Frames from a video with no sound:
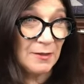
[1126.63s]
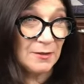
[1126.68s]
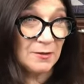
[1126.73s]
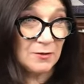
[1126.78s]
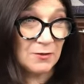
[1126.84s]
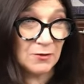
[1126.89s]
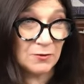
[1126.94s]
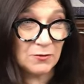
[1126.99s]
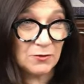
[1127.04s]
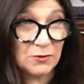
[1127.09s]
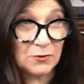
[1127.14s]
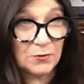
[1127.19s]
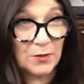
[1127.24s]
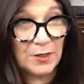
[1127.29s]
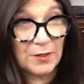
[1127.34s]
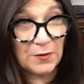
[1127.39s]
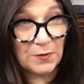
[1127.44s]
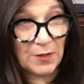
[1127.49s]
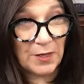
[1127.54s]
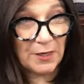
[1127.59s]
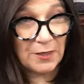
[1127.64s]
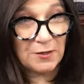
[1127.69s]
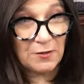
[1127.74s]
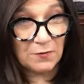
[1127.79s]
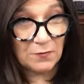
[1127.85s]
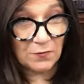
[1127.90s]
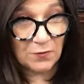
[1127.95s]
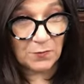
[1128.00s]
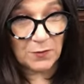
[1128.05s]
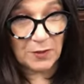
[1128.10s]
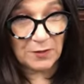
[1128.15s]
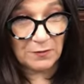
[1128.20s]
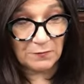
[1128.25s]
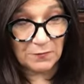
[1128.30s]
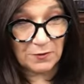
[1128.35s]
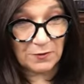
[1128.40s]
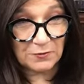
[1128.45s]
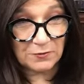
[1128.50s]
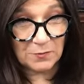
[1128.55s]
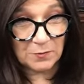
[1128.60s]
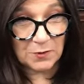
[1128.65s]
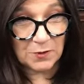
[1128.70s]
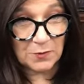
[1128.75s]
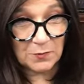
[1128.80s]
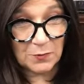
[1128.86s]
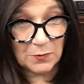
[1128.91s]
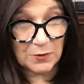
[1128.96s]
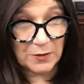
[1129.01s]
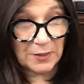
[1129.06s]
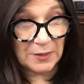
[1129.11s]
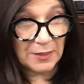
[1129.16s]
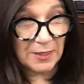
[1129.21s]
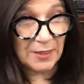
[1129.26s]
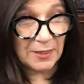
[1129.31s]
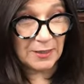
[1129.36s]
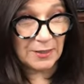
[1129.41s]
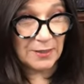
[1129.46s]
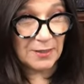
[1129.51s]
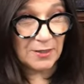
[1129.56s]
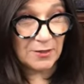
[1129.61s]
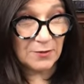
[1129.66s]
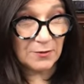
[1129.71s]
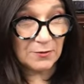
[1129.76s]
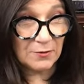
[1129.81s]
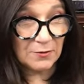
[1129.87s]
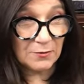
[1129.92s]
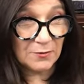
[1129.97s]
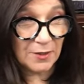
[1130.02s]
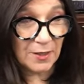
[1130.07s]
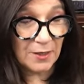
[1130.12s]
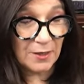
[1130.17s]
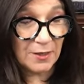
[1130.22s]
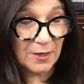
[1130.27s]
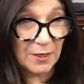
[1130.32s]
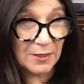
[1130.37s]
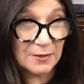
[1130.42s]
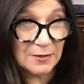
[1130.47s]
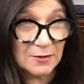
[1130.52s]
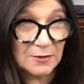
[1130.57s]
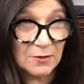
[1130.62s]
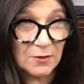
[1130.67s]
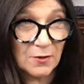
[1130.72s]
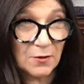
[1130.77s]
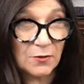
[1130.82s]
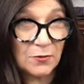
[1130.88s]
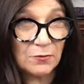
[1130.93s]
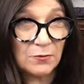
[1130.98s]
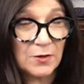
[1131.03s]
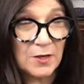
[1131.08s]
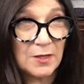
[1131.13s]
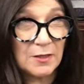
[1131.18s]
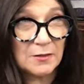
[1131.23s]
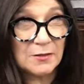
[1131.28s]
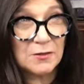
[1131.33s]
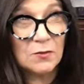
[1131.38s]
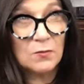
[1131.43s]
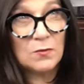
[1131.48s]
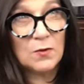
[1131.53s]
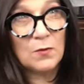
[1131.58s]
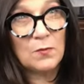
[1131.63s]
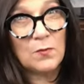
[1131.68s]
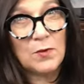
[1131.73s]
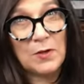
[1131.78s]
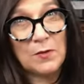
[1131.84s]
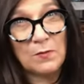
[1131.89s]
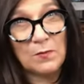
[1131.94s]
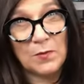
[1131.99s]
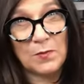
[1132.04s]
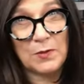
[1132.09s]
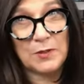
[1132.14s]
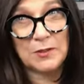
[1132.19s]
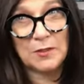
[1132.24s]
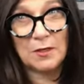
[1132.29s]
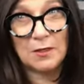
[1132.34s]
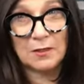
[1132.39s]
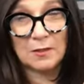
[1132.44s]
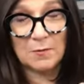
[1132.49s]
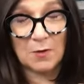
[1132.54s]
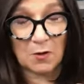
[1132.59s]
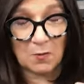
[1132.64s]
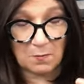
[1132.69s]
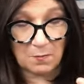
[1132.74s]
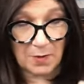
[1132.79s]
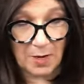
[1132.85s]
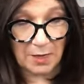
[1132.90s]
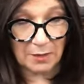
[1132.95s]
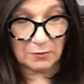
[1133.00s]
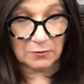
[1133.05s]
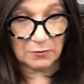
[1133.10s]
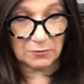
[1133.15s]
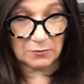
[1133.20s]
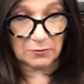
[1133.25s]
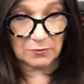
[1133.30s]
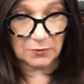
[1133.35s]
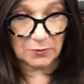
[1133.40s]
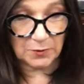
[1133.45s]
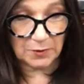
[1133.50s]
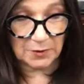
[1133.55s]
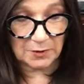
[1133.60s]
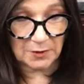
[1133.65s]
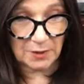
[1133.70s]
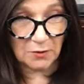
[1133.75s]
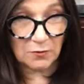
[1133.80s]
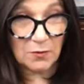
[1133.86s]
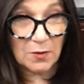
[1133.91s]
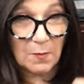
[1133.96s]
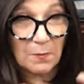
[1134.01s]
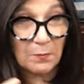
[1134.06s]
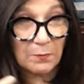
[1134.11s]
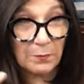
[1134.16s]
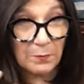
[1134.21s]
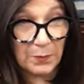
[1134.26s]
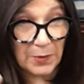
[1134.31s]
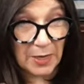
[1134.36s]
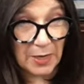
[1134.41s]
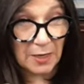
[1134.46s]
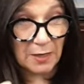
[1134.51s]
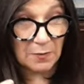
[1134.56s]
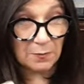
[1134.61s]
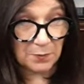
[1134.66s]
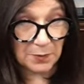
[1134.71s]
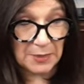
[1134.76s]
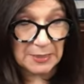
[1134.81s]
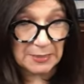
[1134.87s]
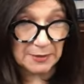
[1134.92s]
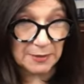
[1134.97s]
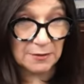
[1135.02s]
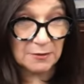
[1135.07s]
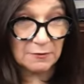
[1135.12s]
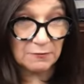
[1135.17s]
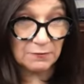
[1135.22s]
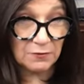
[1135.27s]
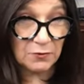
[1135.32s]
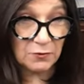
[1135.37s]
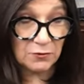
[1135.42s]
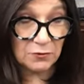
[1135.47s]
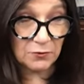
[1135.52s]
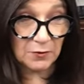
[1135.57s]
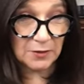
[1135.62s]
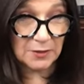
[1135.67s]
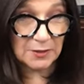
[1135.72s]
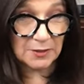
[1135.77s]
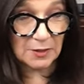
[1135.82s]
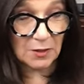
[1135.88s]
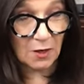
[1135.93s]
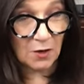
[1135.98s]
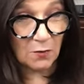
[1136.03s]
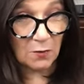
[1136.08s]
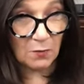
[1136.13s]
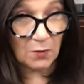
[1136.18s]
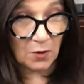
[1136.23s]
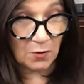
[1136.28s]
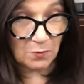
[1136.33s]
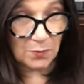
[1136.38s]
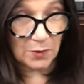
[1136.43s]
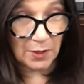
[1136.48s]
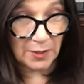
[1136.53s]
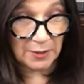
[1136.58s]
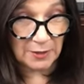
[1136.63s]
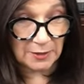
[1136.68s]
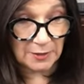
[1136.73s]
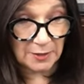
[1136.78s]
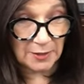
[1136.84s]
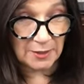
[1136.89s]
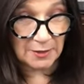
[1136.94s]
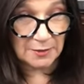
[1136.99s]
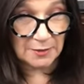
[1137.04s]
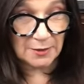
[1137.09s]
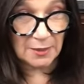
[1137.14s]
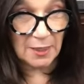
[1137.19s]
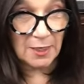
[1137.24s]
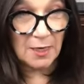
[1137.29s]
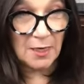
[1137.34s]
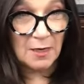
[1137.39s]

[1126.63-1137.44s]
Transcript: So Joy, thank you for being vulnerable and putting that in here. Okay, guys, the three. So what we when we talk about macronutrients, they're the big pieces of nutrients that our, our body needs.